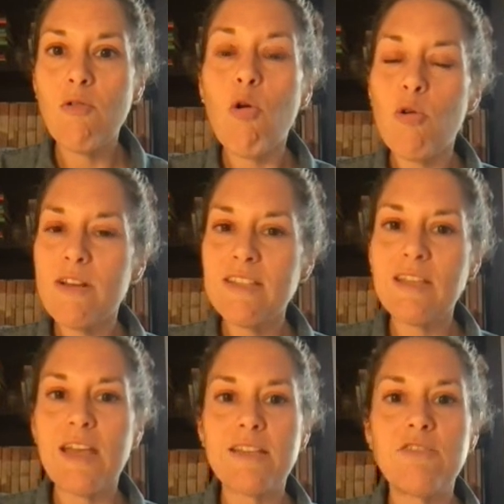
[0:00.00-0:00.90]
or it
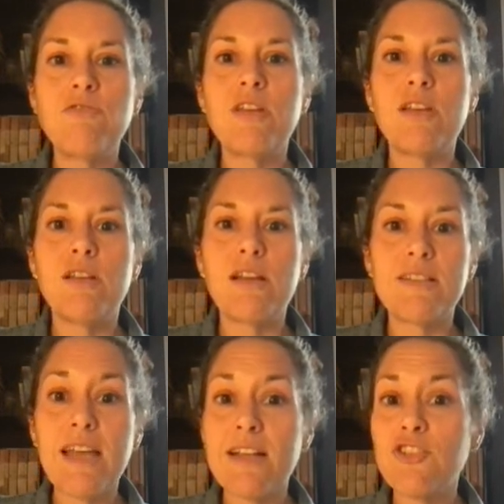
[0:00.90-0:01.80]
says you can
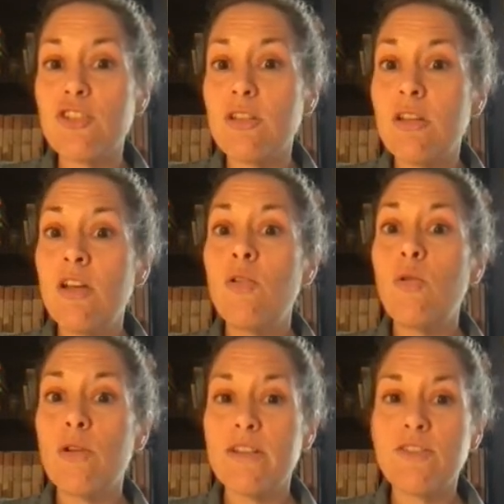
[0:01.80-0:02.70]
attach
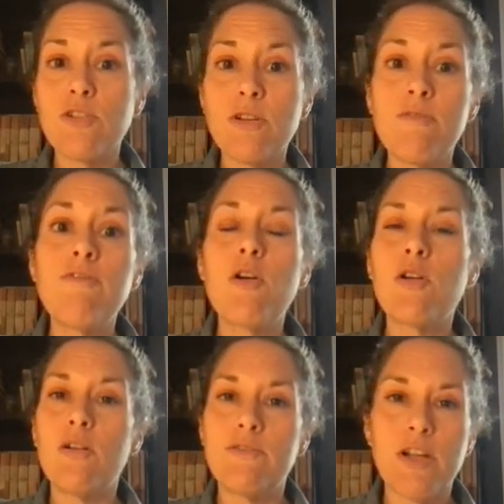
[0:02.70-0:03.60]
or insert a photo
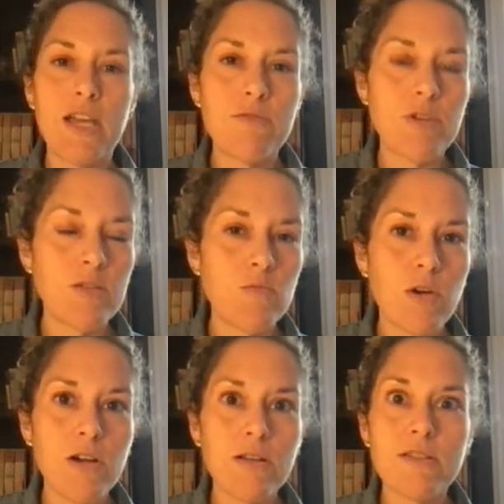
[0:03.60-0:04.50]
of your handwritten
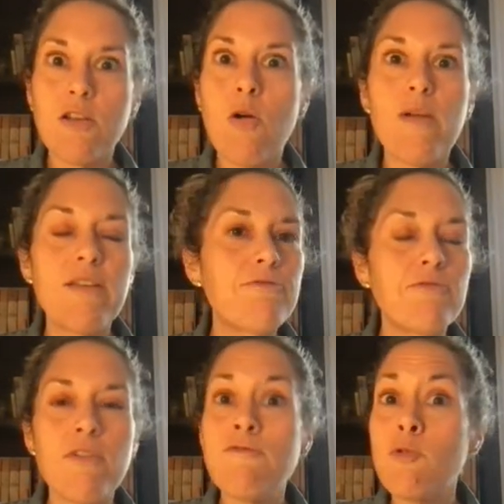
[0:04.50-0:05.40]
work. So if
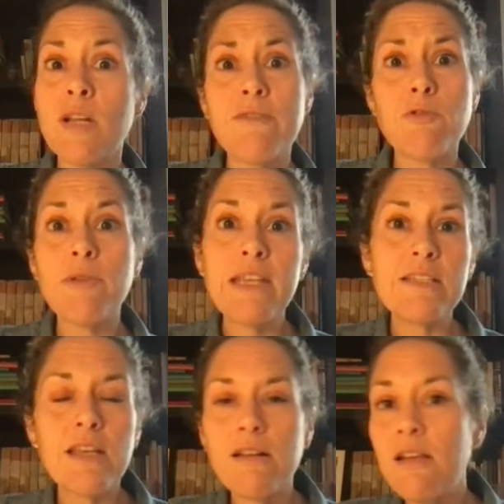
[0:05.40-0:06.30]
for whatever
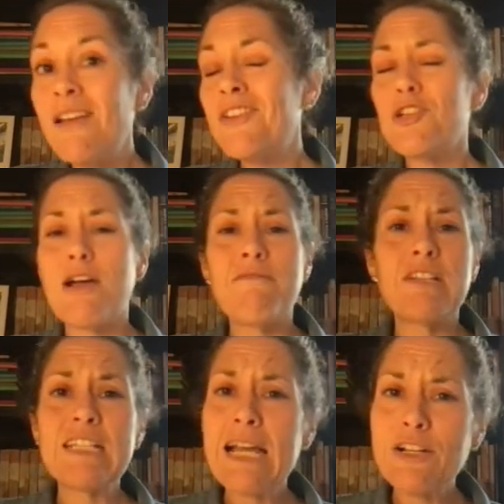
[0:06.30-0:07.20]
reason you're having
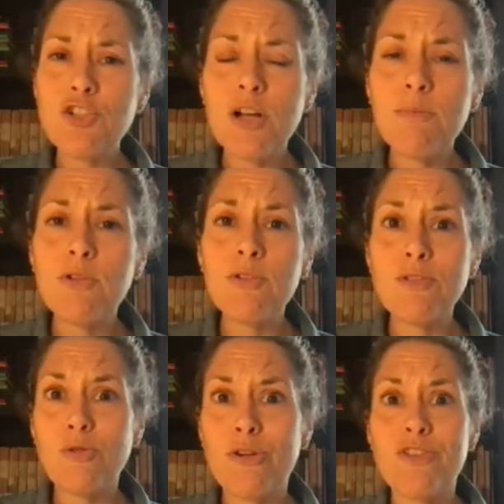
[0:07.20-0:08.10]
tech troubles,
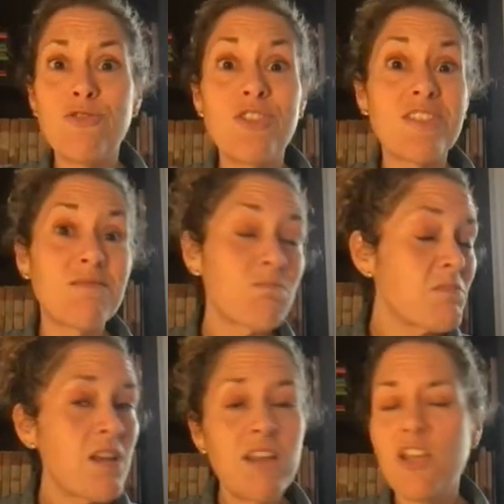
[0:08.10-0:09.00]
or you just
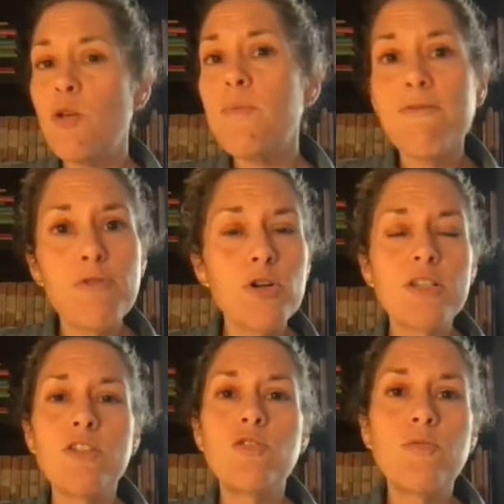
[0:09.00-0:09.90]
prefer
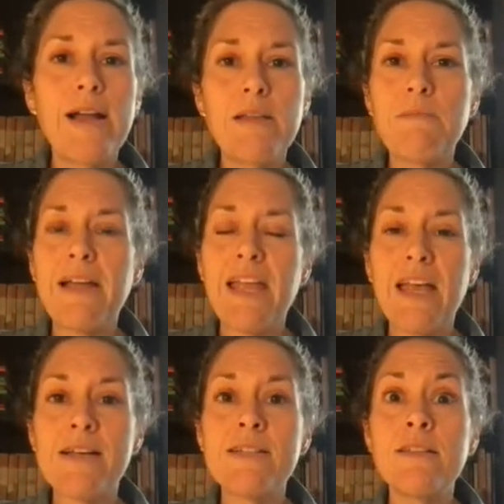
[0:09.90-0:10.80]
to do writing by
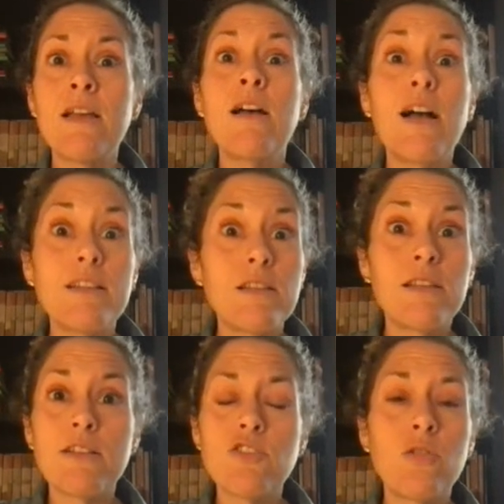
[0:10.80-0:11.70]
hand,
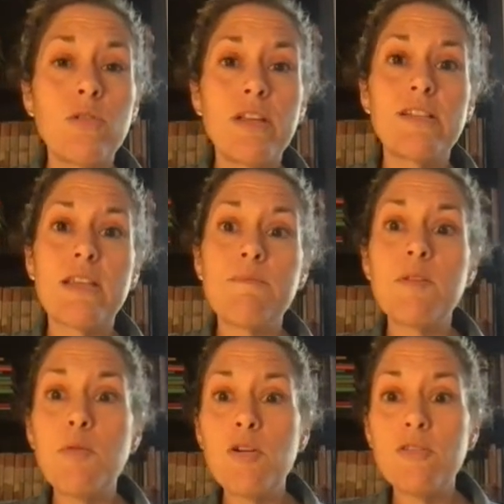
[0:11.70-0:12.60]
that's totally
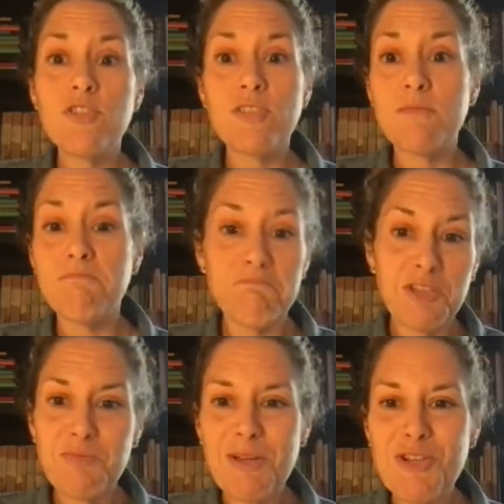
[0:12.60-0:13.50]
acceptable. Just
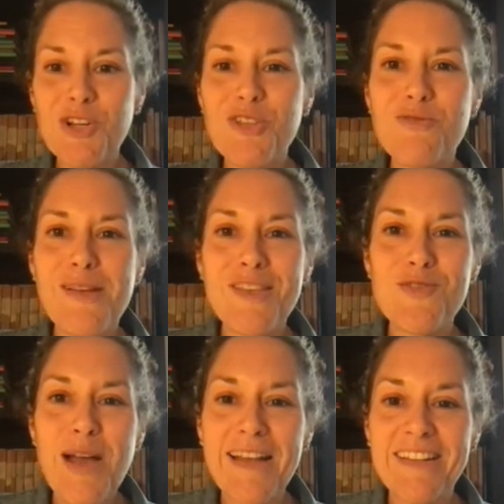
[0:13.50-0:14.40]
make sure you
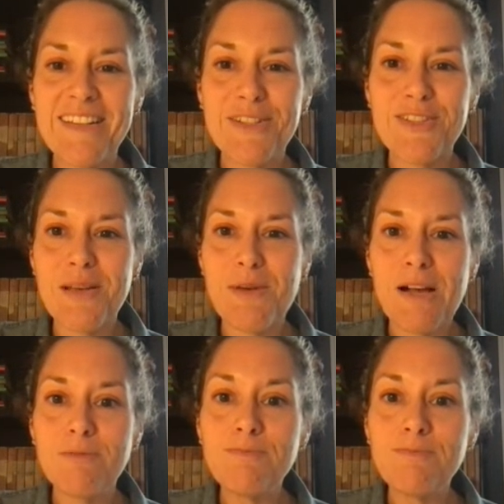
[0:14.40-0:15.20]
add it here somehow.